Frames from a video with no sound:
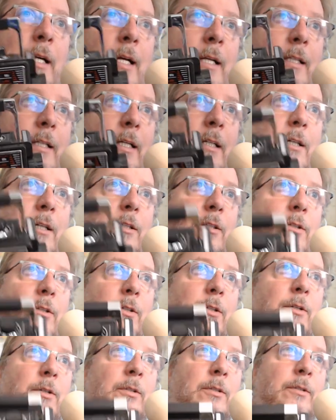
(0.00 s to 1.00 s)
It's like a
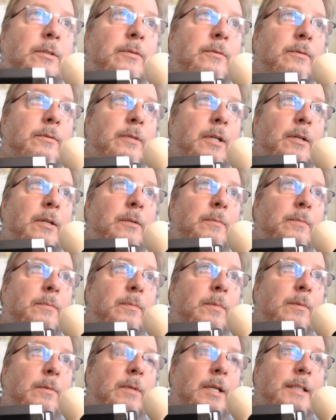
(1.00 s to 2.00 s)
good old, you know,
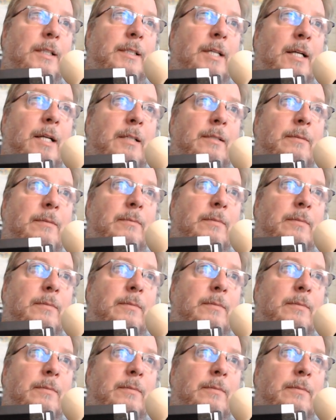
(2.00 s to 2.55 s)
cassette